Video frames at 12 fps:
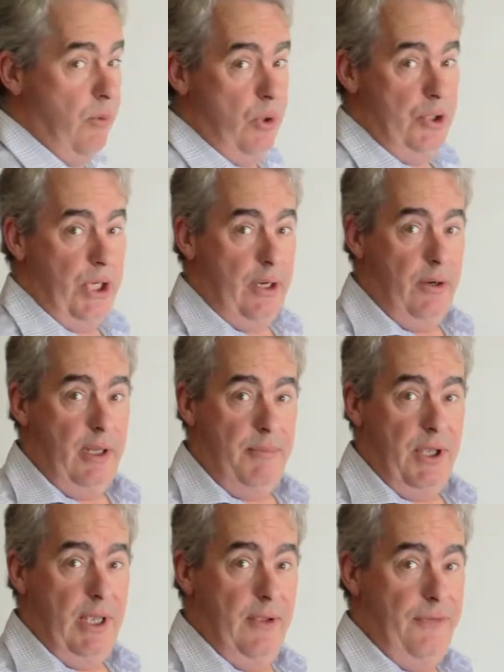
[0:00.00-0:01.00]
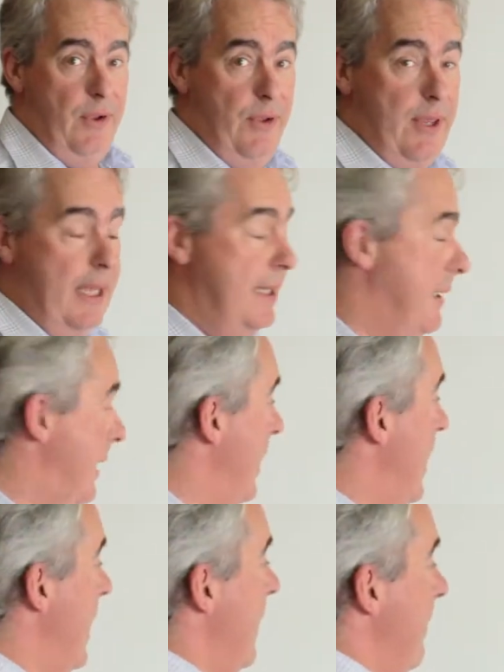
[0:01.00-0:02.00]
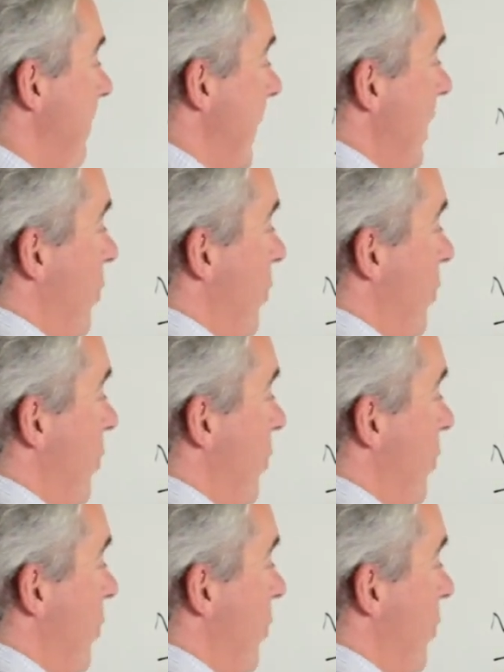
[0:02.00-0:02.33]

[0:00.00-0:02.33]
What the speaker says: will generally be a few things in there. There